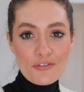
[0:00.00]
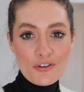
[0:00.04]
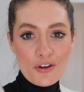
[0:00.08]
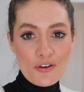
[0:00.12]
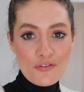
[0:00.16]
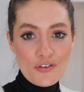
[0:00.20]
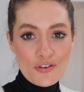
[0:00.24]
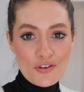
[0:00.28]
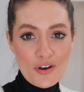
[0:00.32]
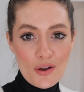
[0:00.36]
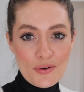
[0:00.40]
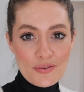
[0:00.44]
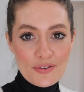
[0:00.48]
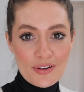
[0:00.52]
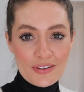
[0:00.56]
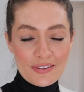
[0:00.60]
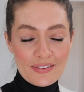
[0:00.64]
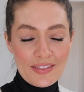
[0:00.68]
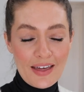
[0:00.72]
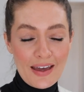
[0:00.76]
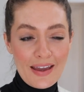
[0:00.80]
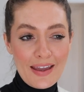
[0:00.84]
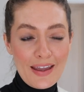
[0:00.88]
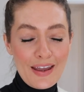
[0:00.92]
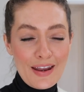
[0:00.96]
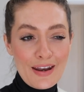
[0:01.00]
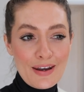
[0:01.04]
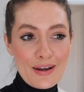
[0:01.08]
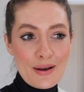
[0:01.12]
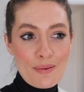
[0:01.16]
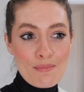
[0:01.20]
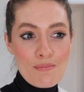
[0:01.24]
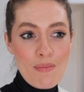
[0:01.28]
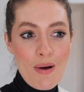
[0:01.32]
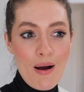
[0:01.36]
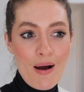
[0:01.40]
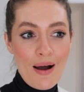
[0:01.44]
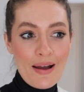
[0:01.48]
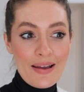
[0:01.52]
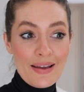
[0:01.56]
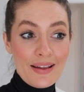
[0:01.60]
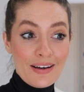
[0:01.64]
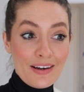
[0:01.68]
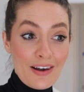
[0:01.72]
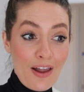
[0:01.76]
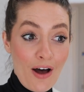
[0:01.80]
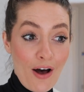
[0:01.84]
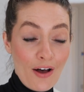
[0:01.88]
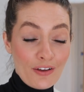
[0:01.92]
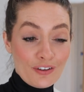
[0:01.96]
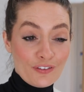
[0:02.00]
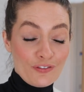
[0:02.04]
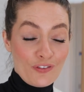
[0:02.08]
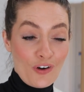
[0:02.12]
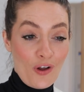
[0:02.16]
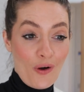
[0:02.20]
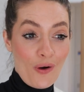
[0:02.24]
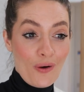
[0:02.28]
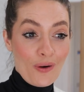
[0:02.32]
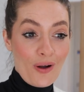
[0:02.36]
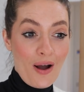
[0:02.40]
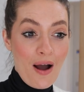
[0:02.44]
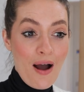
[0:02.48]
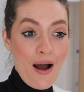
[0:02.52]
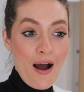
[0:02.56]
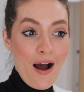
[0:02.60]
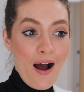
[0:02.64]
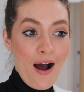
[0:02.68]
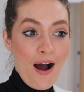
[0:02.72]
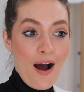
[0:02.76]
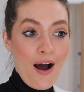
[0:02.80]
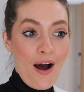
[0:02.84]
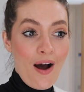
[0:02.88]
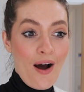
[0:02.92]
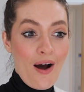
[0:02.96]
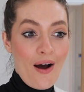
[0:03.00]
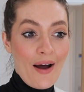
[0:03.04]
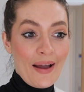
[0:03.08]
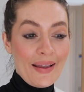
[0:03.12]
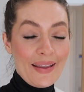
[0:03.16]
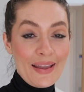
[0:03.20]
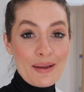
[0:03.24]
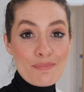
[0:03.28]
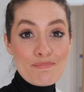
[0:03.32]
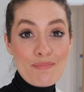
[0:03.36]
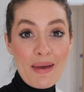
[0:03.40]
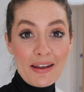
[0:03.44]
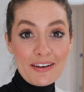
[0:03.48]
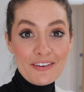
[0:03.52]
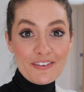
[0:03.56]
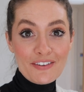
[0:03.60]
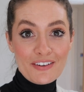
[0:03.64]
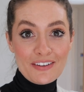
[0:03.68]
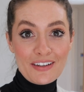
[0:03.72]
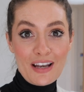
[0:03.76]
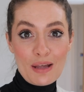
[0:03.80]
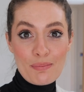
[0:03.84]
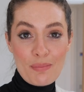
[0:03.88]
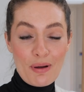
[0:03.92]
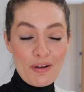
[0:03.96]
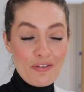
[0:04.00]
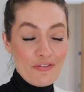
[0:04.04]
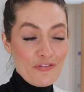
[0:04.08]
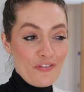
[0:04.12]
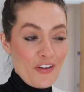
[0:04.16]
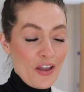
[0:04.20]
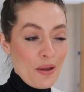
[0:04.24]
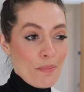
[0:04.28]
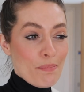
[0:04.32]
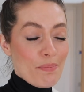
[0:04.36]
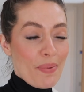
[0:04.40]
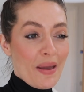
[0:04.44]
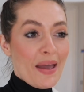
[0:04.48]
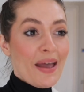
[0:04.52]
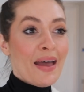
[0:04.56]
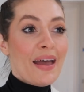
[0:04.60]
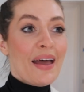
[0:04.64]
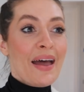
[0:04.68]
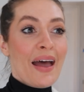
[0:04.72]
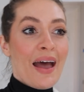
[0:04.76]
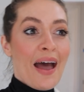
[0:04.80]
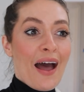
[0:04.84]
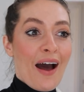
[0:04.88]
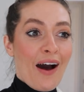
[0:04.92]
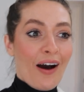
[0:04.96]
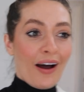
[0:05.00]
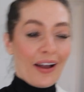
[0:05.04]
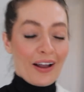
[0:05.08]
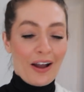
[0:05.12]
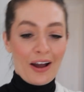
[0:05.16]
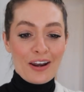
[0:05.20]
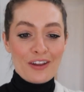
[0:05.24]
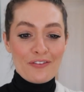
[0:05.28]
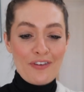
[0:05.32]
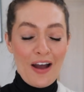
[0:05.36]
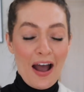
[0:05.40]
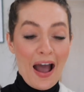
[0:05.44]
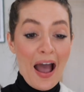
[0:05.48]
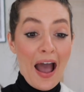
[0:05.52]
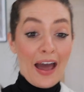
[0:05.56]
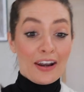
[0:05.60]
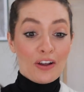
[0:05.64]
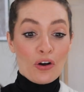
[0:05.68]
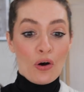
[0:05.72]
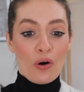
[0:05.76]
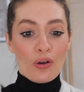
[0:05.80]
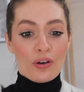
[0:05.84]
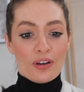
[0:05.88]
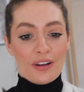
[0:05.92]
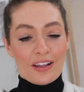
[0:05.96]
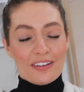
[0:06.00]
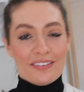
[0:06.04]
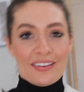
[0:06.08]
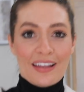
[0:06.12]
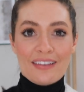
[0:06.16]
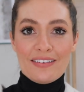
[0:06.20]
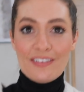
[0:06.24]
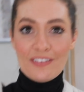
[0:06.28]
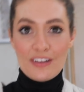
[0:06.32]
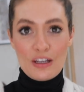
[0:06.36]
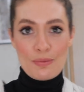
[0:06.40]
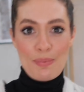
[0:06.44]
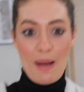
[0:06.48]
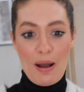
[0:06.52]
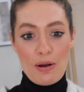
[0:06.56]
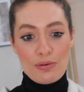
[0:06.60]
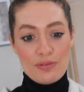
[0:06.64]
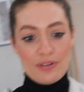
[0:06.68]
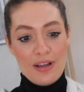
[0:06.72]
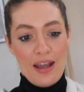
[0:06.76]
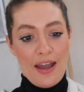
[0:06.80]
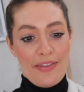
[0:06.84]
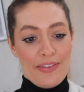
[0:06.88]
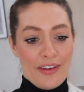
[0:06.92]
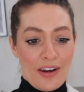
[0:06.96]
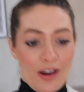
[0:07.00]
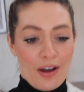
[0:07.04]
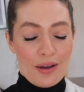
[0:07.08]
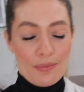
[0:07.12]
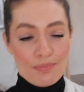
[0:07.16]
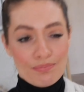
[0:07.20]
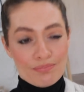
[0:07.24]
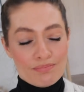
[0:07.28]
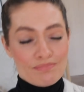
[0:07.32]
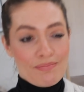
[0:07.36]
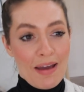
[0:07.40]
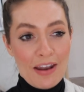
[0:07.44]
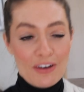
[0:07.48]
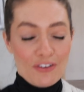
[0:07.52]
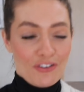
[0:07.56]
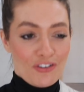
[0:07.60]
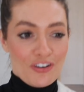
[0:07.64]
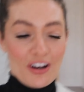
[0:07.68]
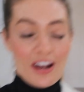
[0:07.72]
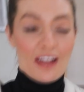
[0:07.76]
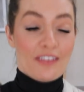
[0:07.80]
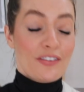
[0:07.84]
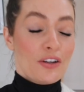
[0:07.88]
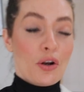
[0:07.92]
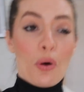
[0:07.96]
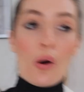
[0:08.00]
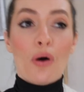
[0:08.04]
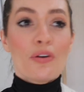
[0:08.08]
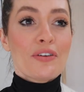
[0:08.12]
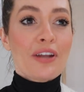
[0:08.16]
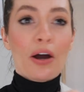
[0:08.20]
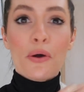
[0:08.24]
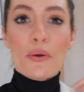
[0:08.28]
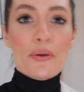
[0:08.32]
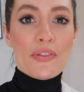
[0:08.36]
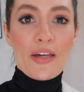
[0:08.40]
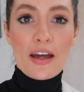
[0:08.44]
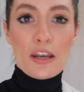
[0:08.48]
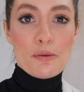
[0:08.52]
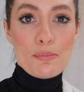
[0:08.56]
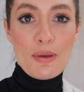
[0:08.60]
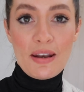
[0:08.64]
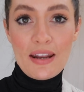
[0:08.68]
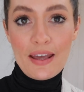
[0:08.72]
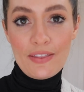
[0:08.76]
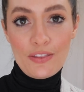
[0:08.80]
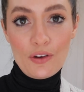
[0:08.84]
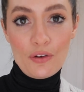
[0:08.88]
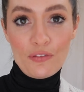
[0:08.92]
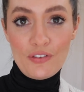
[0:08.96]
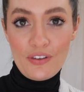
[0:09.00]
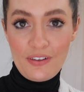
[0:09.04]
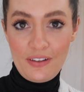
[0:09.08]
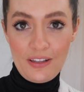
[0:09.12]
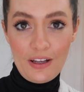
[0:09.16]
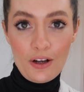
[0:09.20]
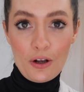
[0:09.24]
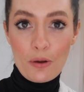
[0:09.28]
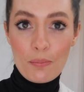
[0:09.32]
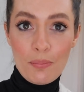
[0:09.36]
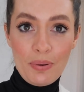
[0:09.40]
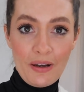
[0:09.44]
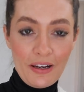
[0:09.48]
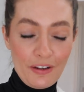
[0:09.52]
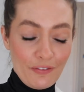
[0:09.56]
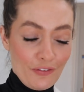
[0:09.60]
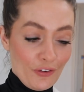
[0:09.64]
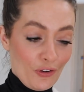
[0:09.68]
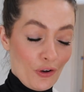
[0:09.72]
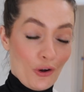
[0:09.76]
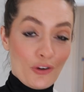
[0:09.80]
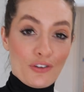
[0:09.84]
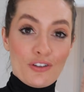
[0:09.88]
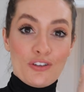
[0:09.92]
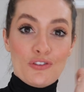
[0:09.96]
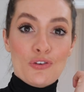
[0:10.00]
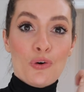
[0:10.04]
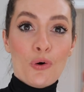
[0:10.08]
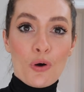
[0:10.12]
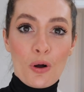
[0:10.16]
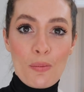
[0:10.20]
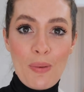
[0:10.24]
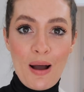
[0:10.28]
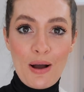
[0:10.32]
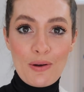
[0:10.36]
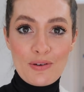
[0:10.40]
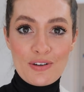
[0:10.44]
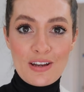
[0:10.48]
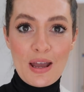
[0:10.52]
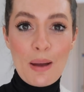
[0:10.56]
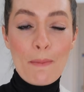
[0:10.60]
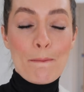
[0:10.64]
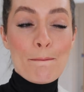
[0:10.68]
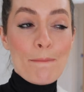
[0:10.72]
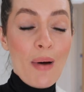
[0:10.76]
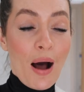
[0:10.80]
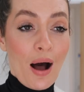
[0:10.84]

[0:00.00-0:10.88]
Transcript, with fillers: A few of you noticed that in my last vlog, I mentioned like my Fitbit. I kind of had it on and I said something about it and then I mentioned it. I said, oh, I'll tell you that in a minute. And then obviously I completely forgot to talk about it.